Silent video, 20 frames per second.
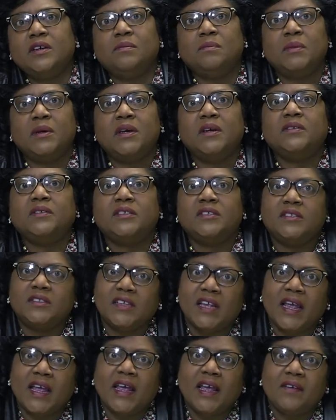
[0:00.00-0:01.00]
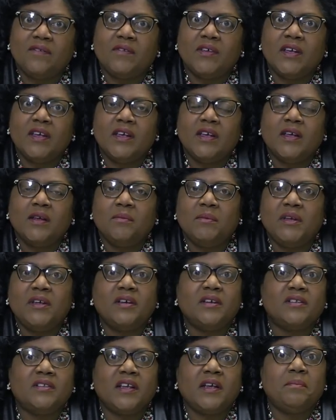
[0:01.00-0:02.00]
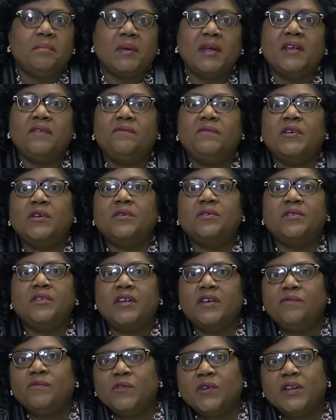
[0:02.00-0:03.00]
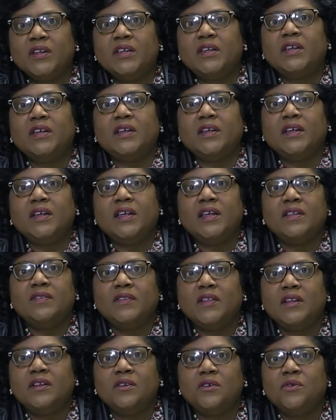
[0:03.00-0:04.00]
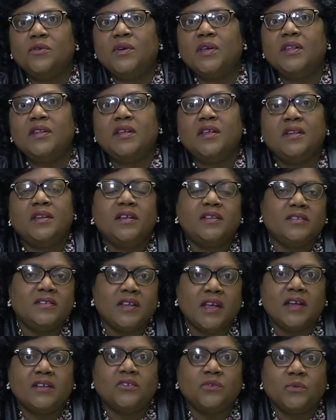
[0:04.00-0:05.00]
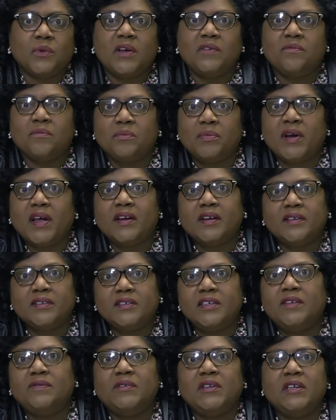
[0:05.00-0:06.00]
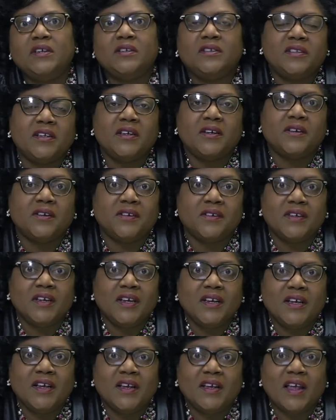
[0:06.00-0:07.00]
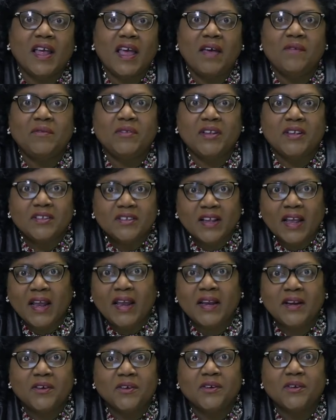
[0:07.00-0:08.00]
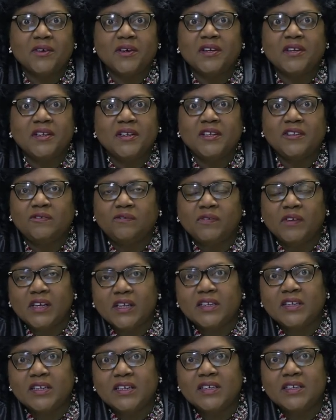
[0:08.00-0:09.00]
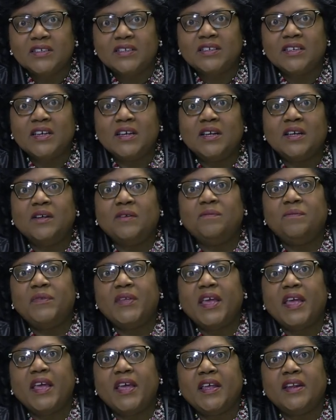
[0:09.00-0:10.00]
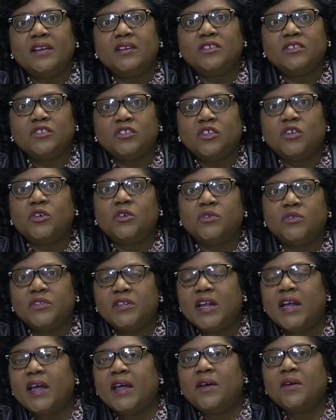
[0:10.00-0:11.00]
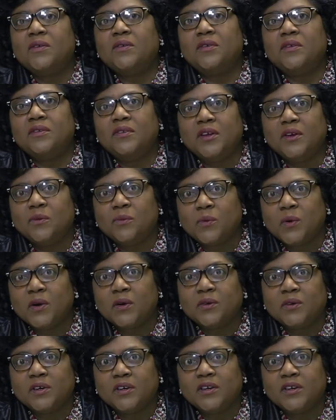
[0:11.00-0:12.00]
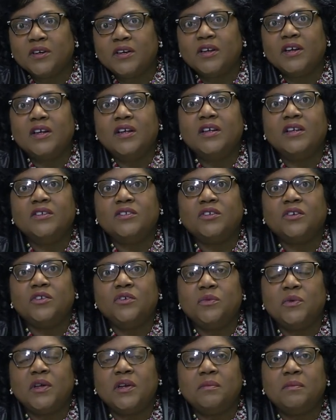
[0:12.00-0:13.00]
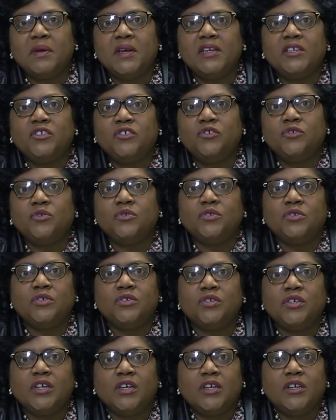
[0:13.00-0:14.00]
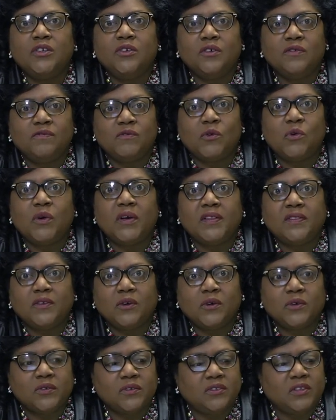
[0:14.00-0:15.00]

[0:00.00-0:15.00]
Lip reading: among the staff because they may feel differently than you. And then this takes away from productivity because they're having this anger and these feelings that slows down their work. So you want to make sure you avoid those